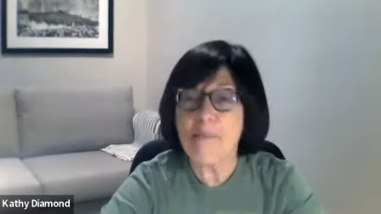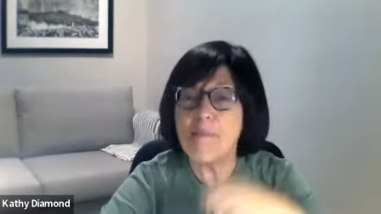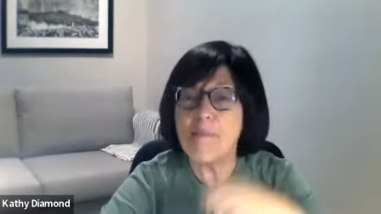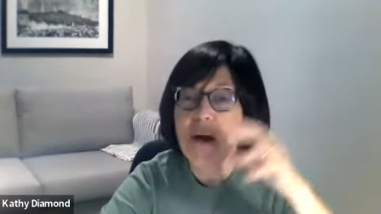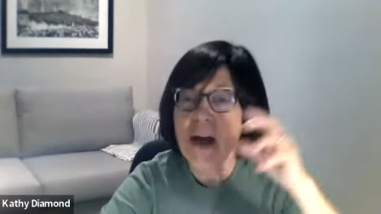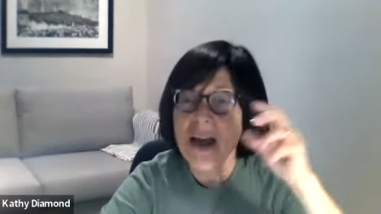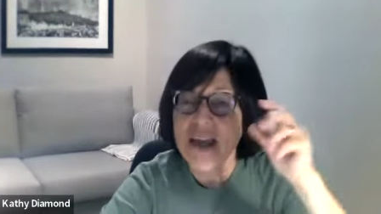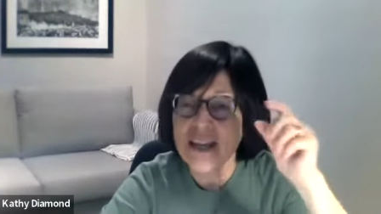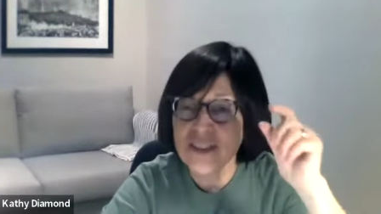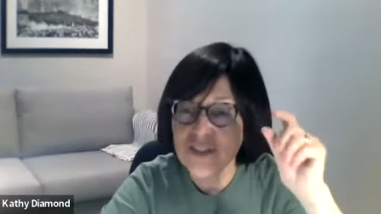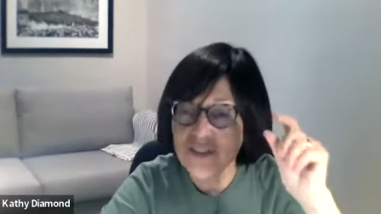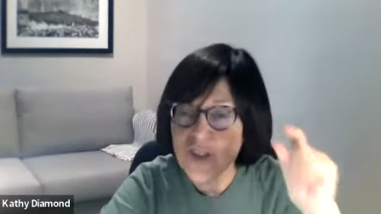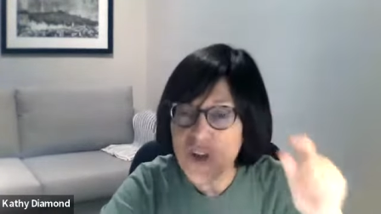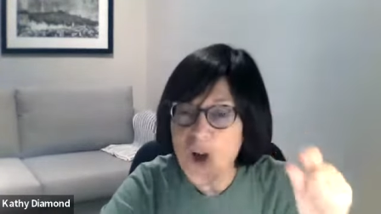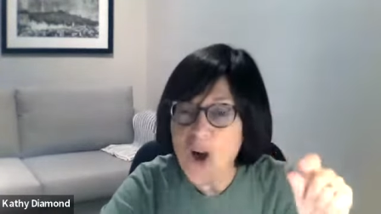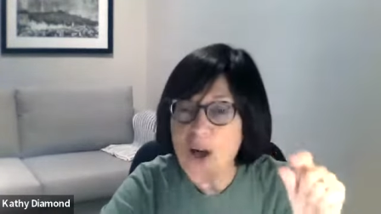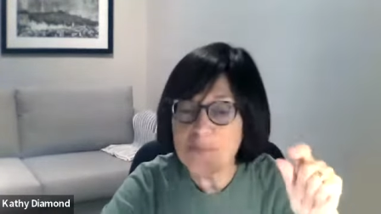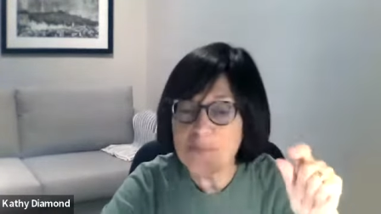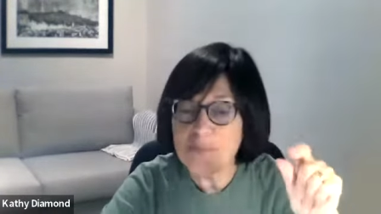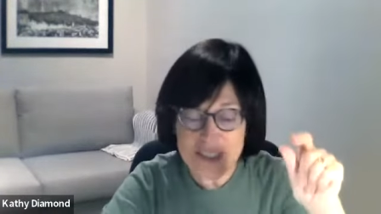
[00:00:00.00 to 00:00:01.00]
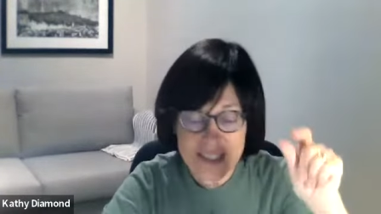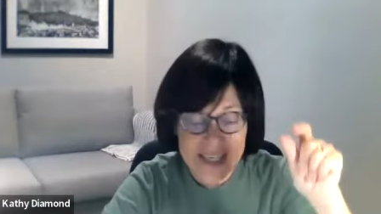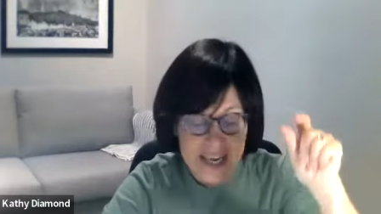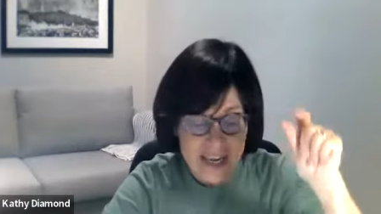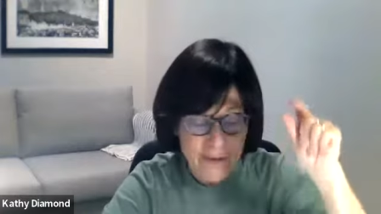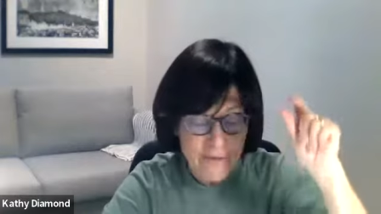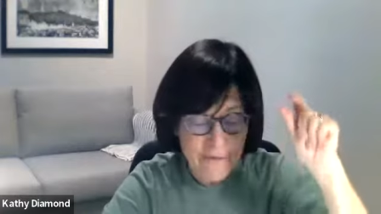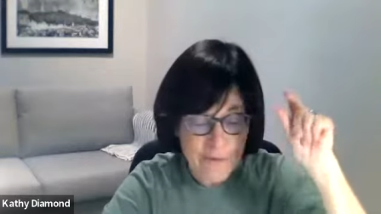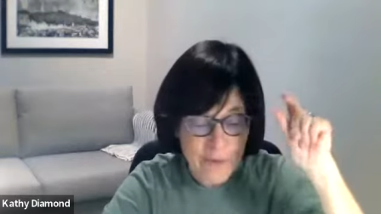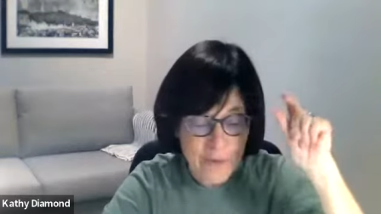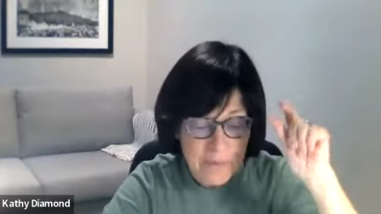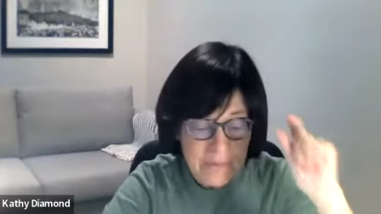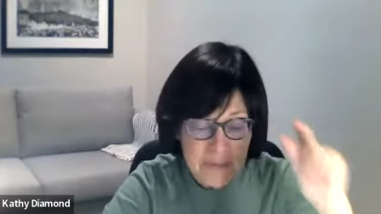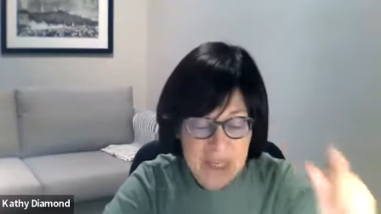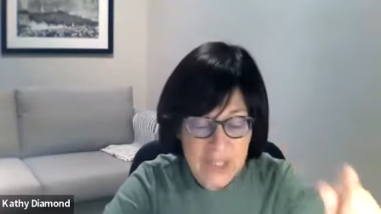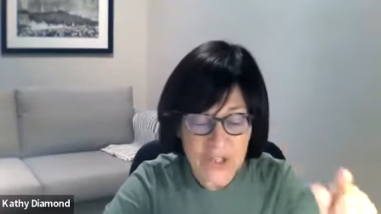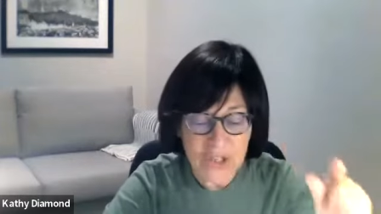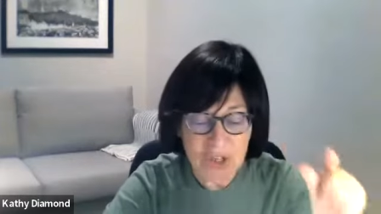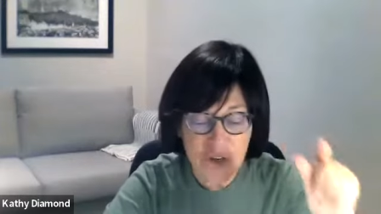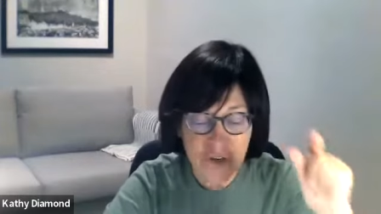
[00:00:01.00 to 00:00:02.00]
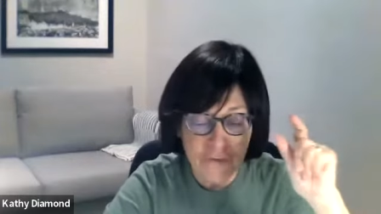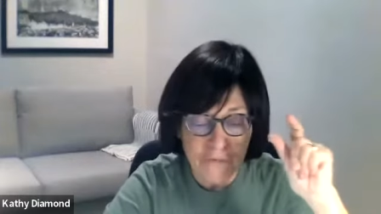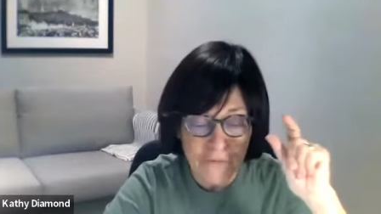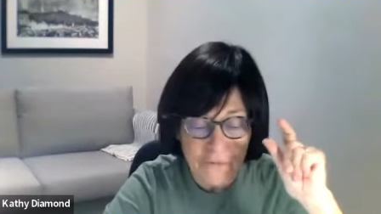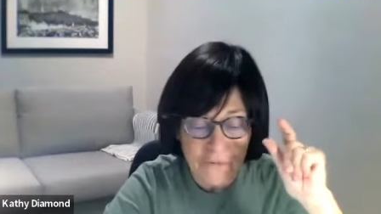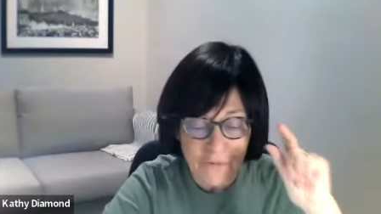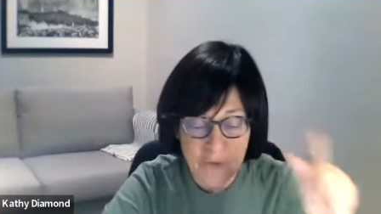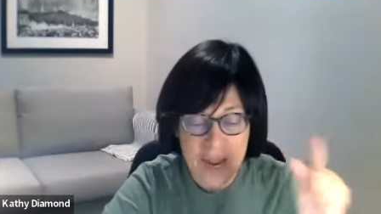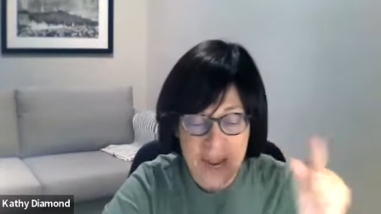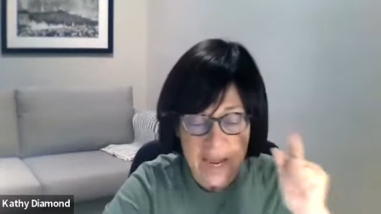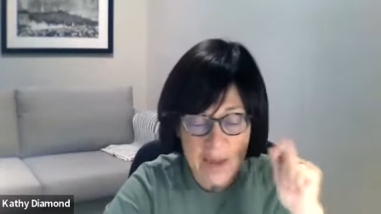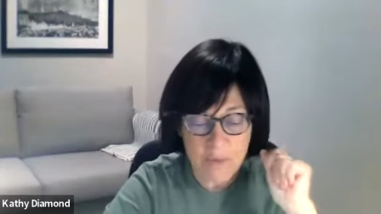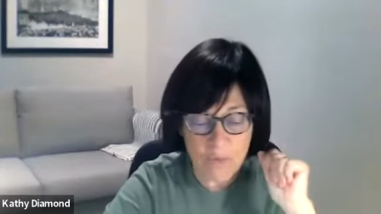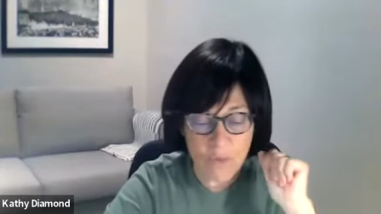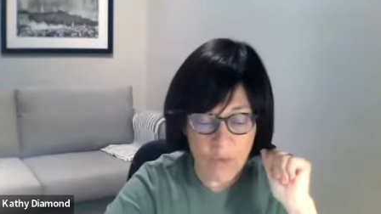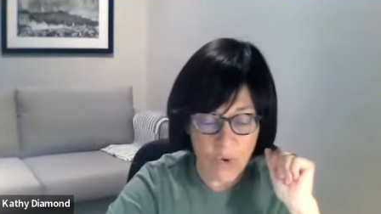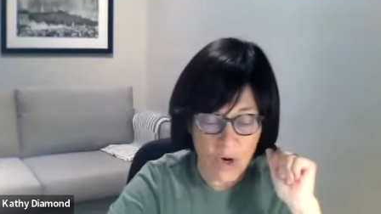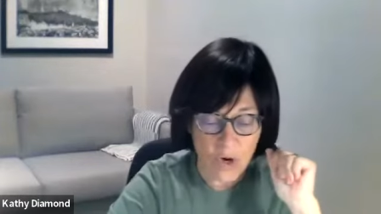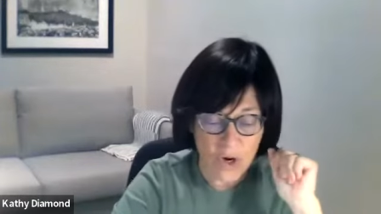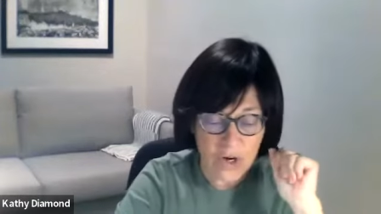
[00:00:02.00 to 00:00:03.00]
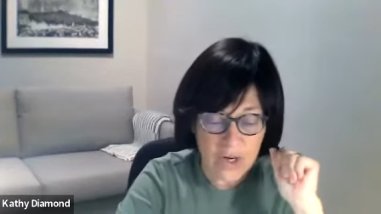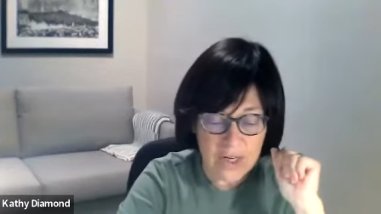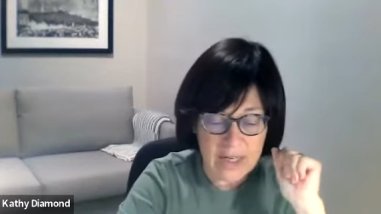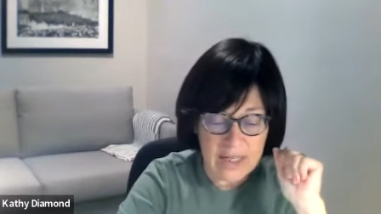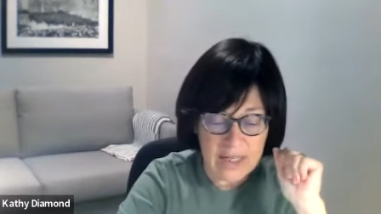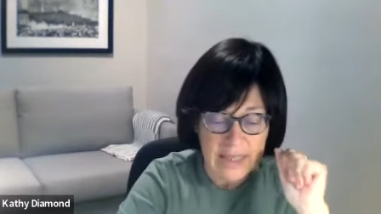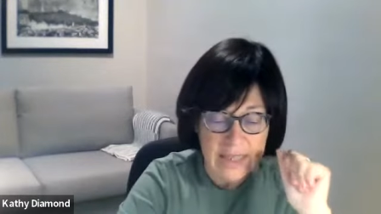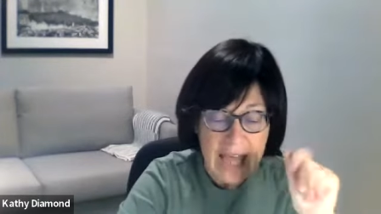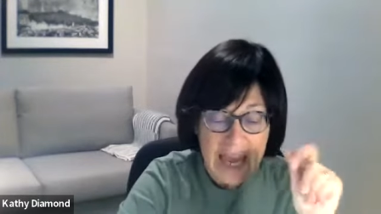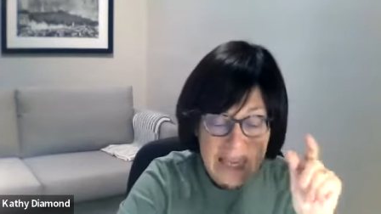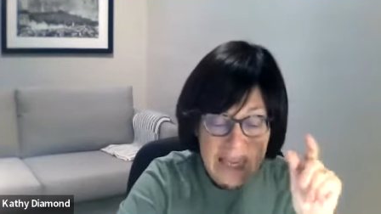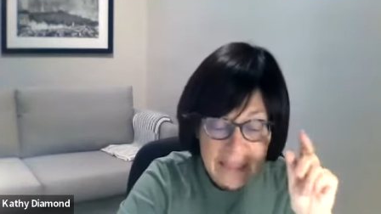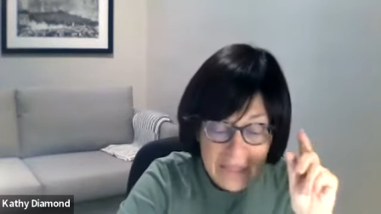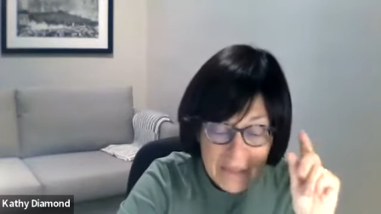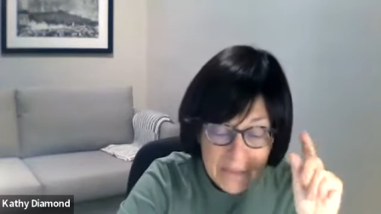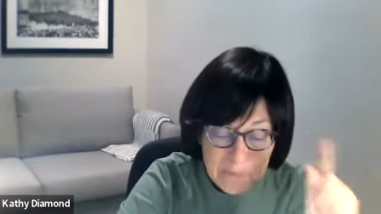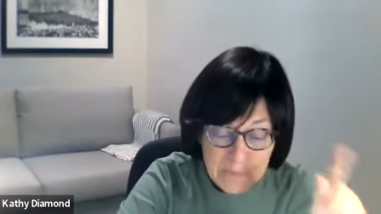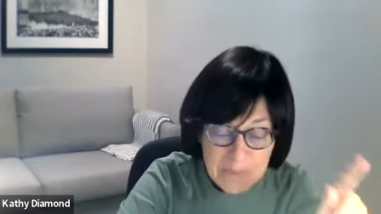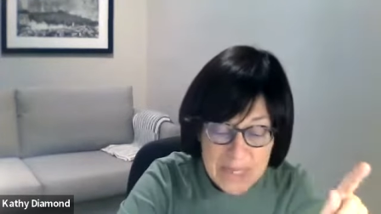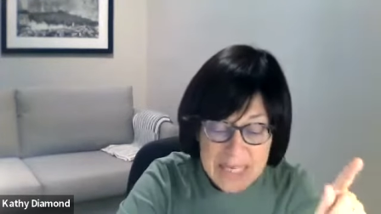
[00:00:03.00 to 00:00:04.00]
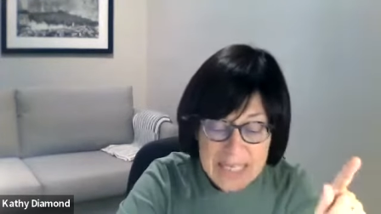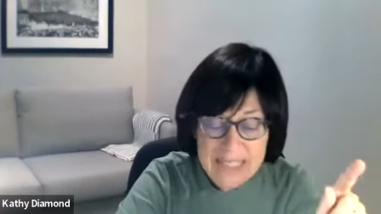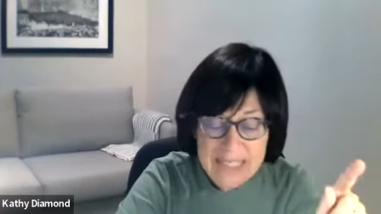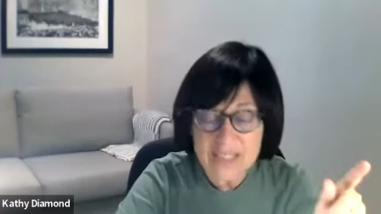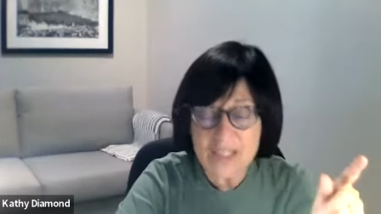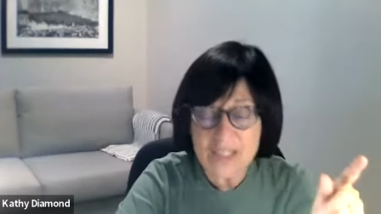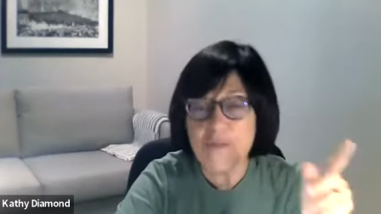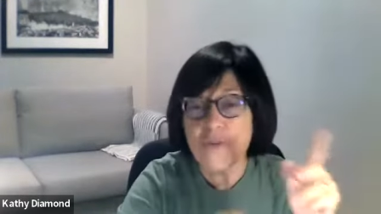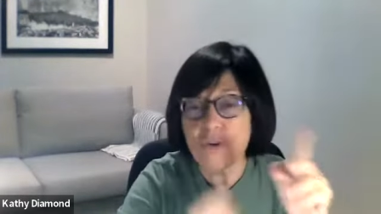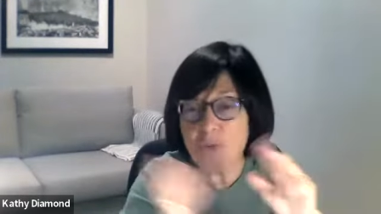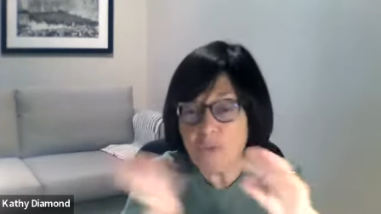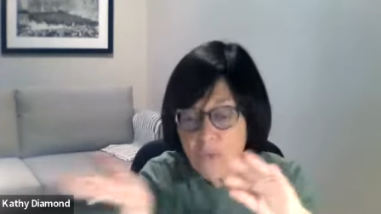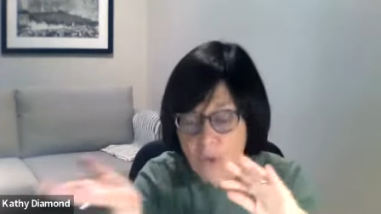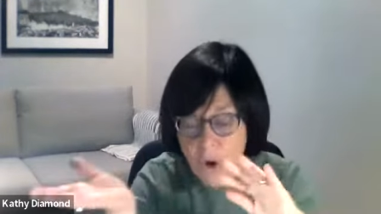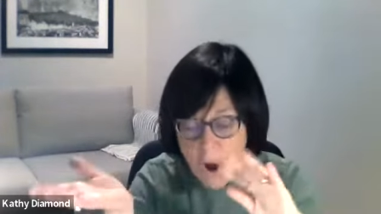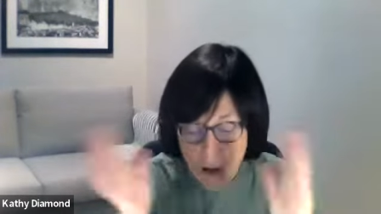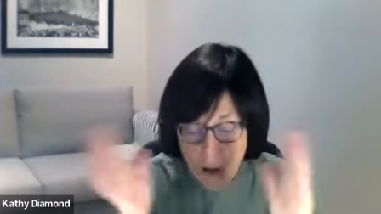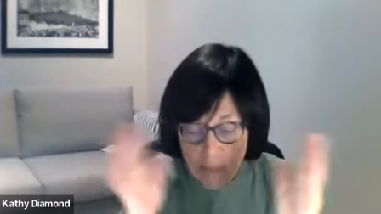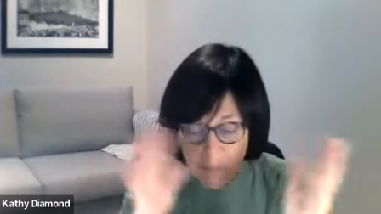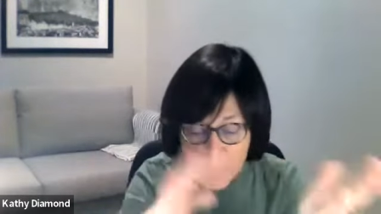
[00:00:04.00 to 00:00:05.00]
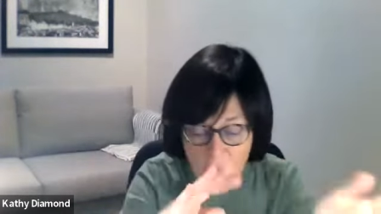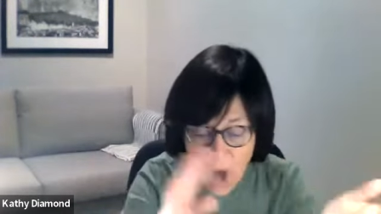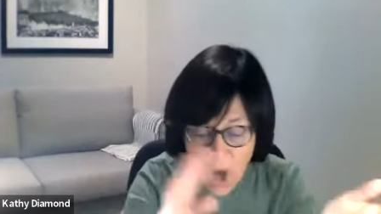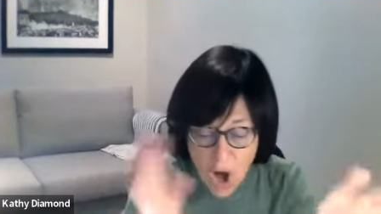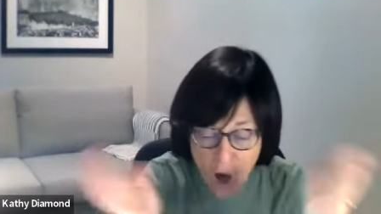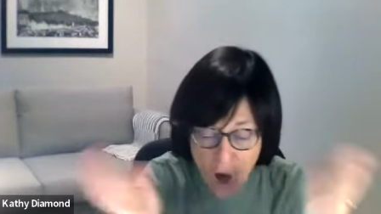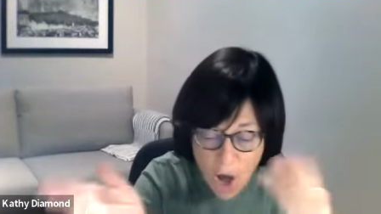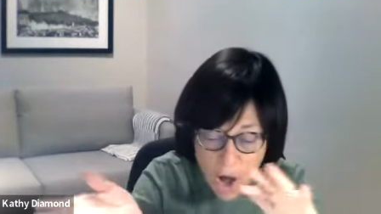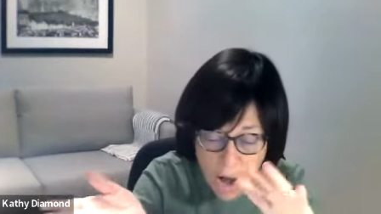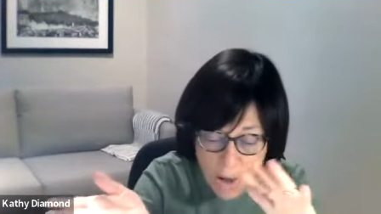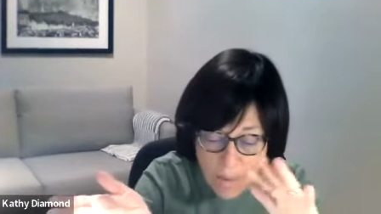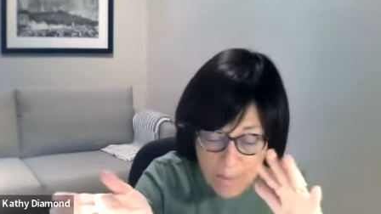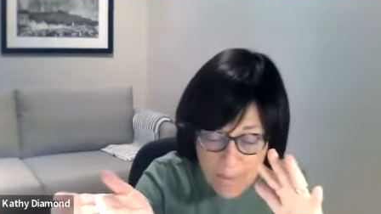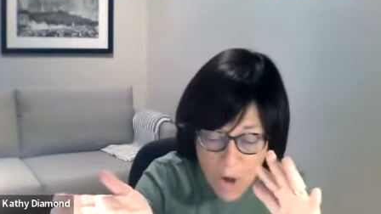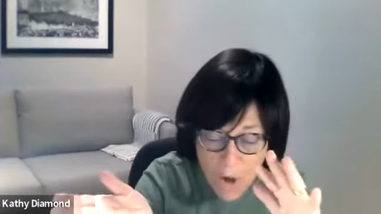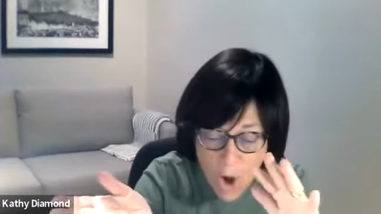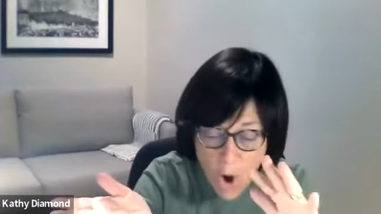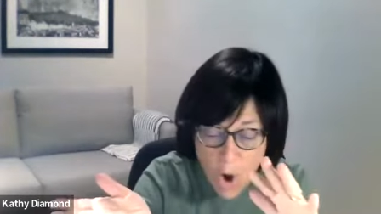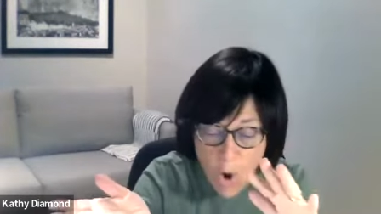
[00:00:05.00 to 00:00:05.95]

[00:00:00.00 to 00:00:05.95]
by adopting familiar framework like the beats of a rom-com